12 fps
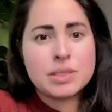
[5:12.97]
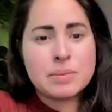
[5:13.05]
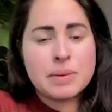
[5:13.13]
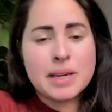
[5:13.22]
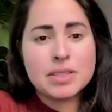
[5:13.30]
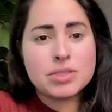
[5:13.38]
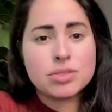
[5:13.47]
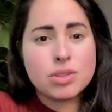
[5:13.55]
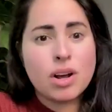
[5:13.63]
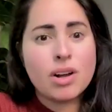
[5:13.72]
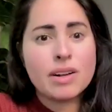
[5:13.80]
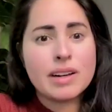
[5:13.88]
to be a
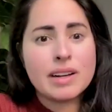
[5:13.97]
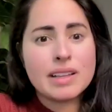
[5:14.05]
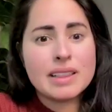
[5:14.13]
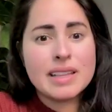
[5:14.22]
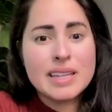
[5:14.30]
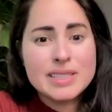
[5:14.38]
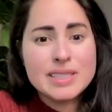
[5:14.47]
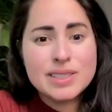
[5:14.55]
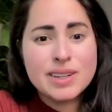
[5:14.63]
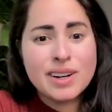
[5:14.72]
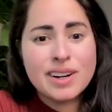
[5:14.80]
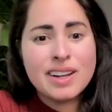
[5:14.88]
strong
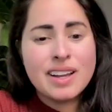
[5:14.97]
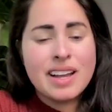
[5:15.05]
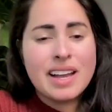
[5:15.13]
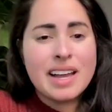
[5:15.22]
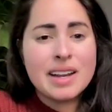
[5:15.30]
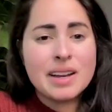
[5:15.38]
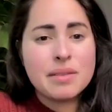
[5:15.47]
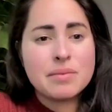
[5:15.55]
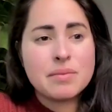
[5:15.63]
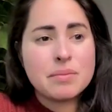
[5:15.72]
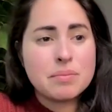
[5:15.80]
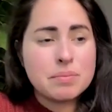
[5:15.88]
listener and
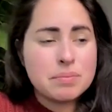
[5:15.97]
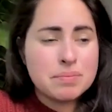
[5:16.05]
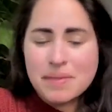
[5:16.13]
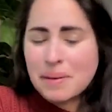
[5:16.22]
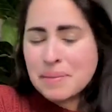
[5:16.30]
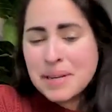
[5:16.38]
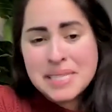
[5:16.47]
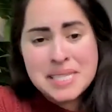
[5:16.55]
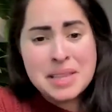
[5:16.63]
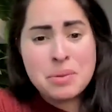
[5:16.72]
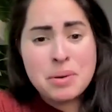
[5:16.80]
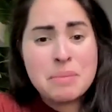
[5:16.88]
I'm going to
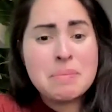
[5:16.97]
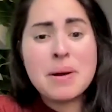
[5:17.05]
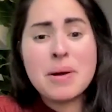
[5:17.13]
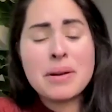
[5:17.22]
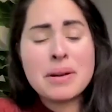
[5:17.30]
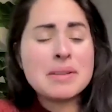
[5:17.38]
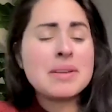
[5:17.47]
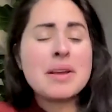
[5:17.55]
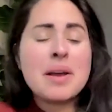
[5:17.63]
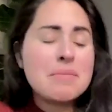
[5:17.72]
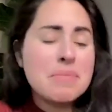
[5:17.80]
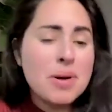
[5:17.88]
say the word
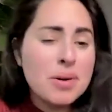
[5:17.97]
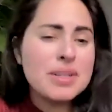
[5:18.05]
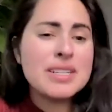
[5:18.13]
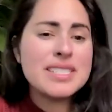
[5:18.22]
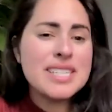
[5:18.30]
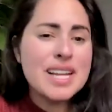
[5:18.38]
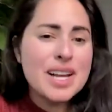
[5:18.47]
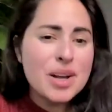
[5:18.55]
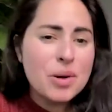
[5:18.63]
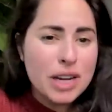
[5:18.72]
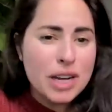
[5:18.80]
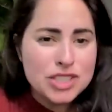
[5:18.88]
potent
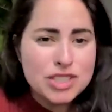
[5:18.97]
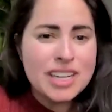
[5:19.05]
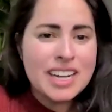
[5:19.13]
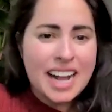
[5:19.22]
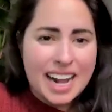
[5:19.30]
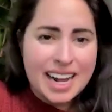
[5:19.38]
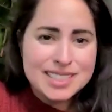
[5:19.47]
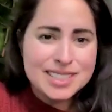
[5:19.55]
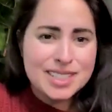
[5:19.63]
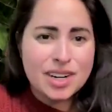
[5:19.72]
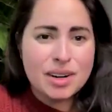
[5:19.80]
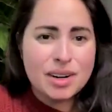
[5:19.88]
question
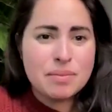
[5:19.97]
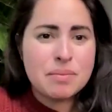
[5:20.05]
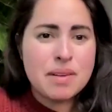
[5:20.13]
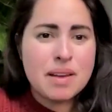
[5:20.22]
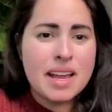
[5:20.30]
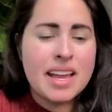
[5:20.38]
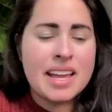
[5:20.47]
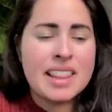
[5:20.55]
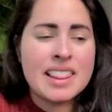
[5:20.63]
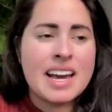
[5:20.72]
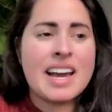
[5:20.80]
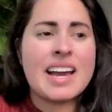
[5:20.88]
asker,
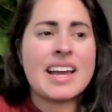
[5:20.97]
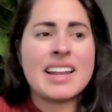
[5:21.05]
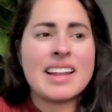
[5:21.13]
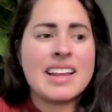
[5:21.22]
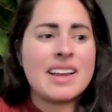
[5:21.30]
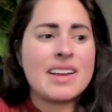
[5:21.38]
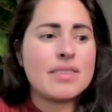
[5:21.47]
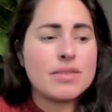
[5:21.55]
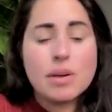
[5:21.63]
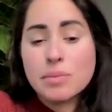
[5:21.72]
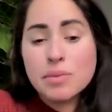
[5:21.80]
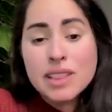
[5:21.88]
in that
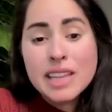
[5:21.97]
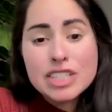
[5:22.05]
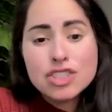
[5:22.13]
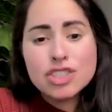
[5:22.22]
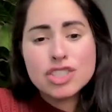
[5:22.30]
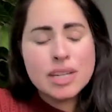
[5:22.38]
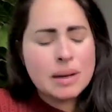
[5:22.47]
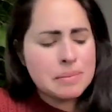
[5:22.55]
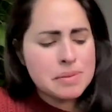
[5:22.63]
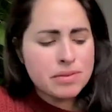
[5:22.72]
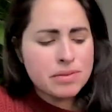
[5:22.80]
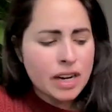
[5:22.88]
from
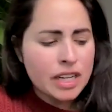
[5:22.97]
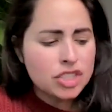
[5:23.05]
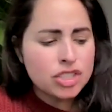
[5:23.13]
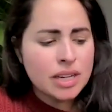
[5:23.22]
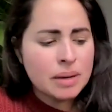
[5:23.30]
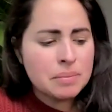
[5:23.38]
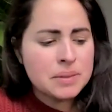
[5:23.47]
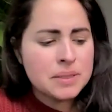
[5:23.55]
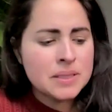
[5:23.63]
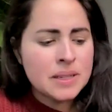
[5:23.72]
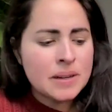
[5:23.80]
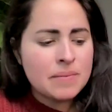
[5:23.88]
relationships, friendships,